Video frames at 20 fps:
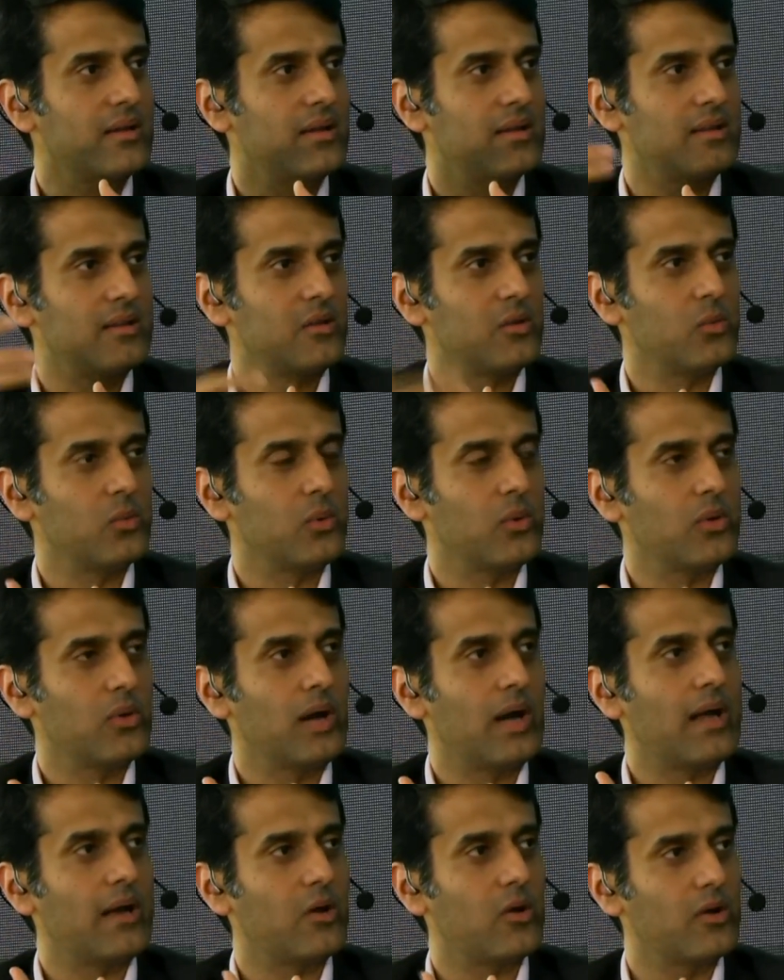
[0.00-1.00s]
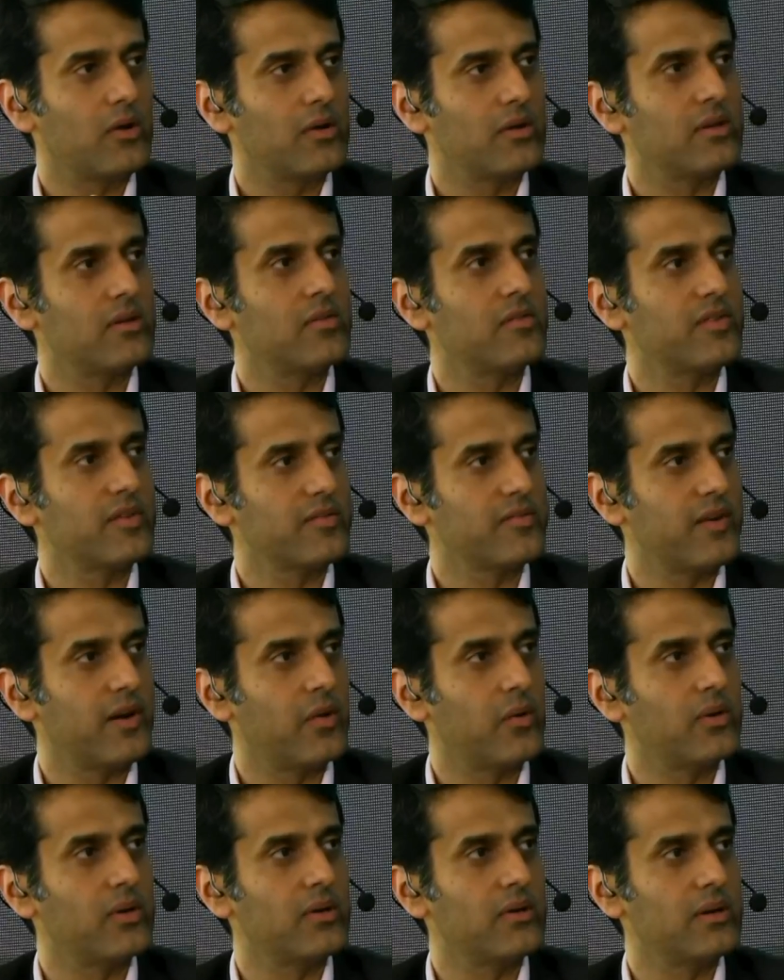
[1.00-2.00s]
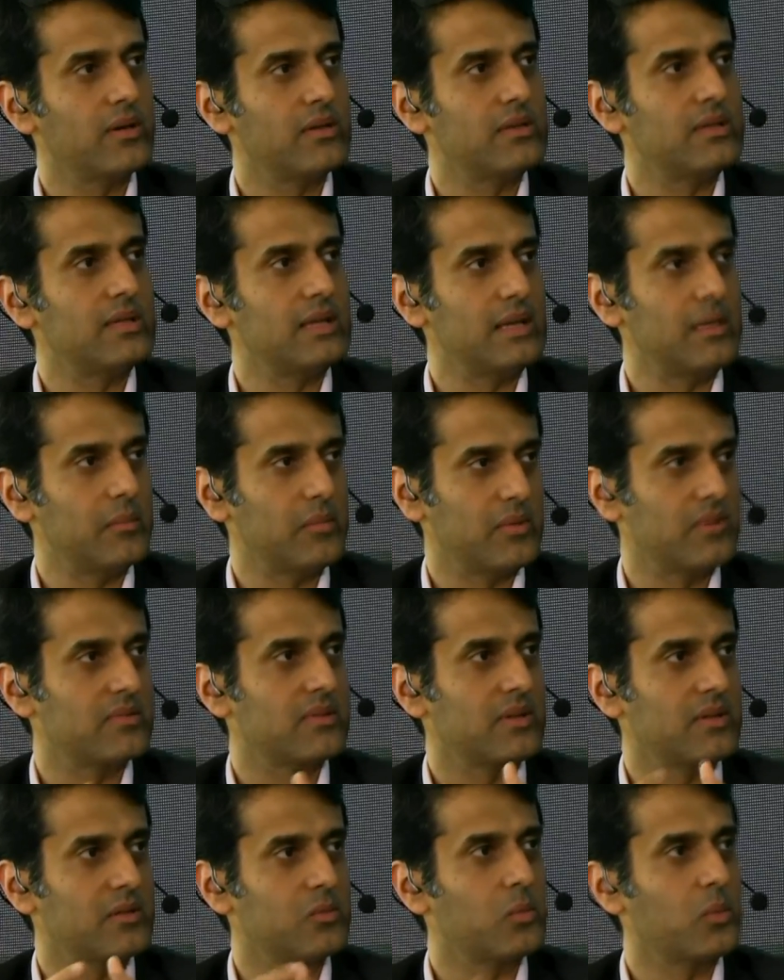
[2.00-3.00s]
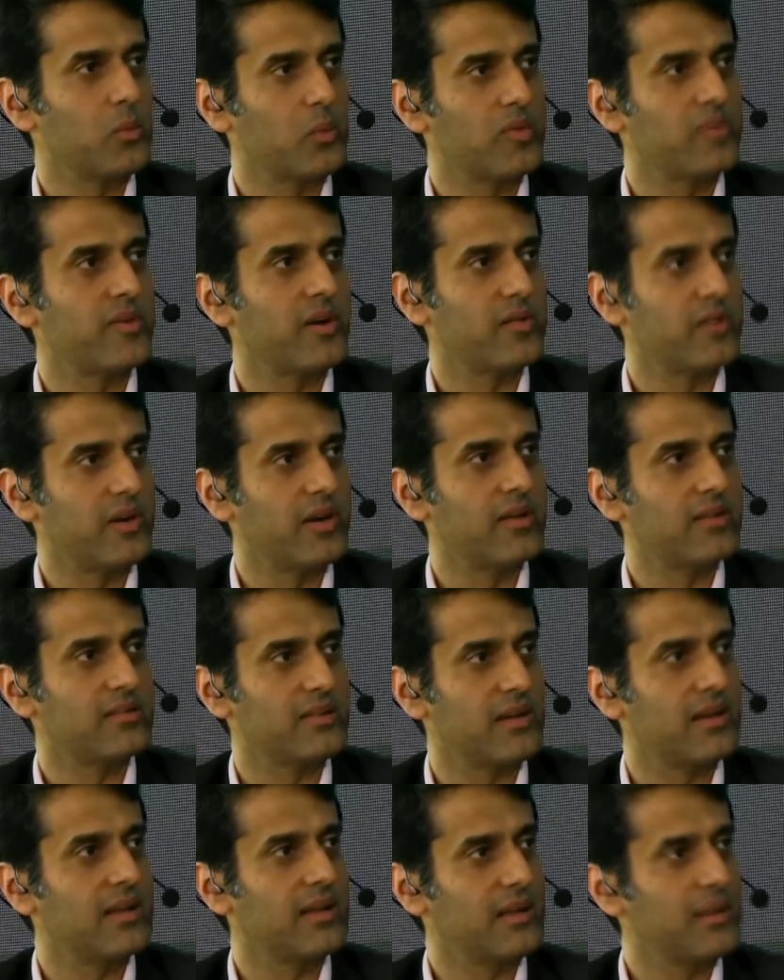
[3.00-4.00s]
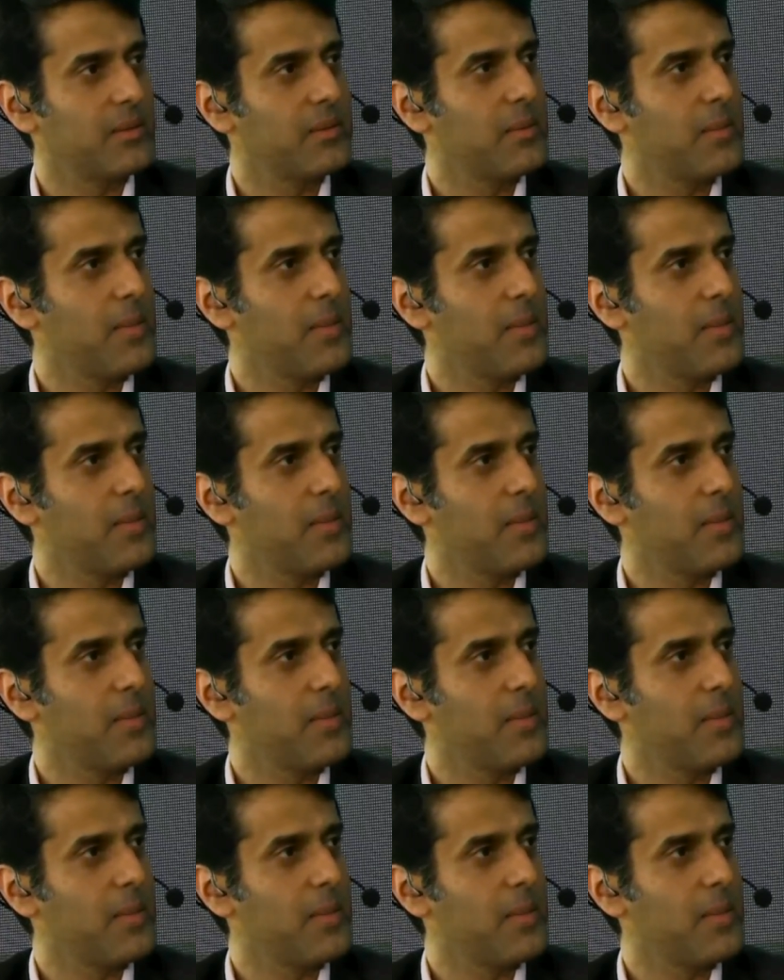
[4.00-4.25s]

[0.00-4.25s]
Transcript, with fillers: and then you, you add on a terrific founder and team is, is what we found very exciting.